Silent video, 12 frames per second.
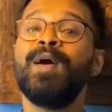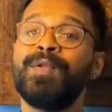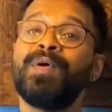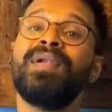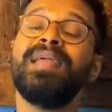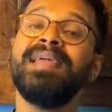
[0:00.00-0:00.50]

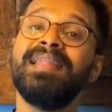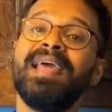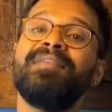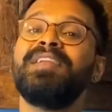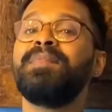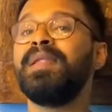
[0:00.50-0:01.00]
you're
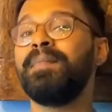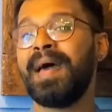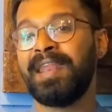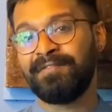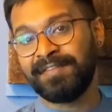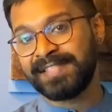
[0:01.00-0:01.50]
inevitably
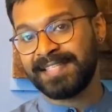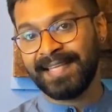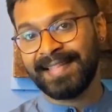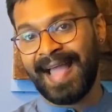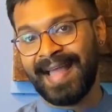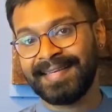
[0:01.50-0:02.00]
manifesting
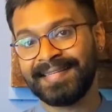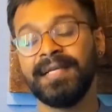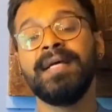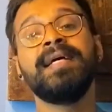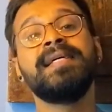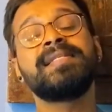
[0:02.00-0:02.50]
that.
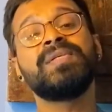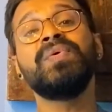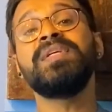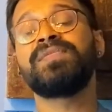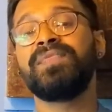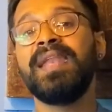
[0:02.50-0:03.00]
So
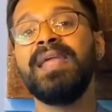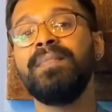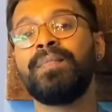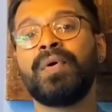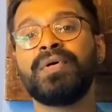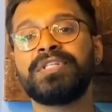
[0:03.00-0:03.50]
it's very
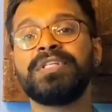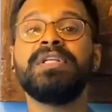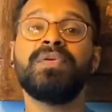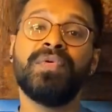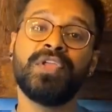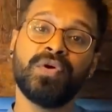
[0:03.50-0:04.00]

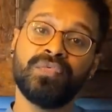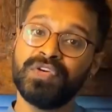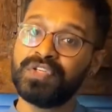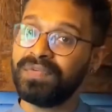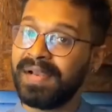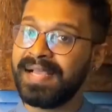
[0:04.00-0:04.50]
important when you're
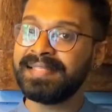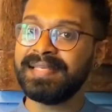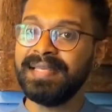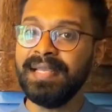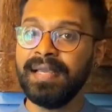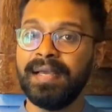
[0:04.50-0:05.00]

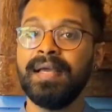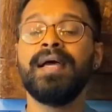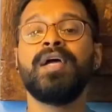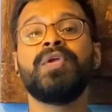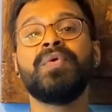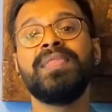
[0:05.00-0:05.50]
visualizing,
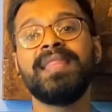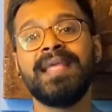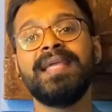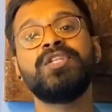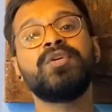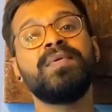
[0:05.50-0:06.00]
you
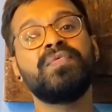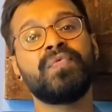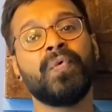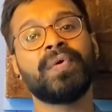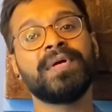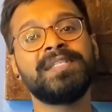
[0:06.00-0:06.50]
need to be
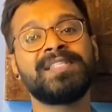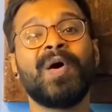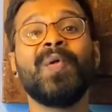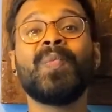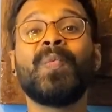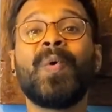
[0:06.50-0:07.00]
focused
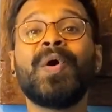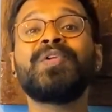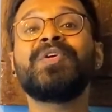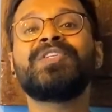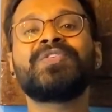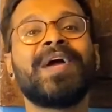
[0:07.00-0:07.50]
on what
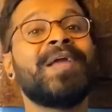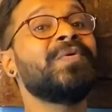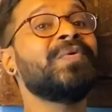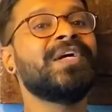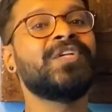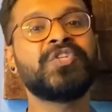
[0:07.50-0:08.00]
you're trying
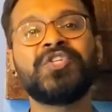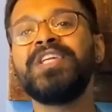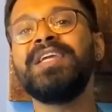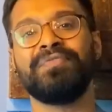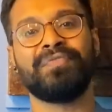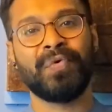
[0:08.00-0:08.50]
to
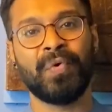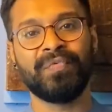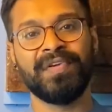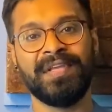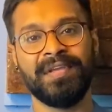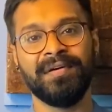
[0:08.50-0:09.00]
achieve over
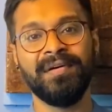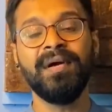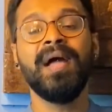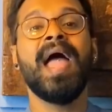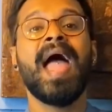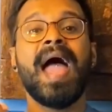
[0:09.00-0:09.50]
here
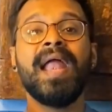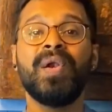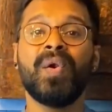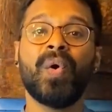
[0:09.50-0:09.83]
and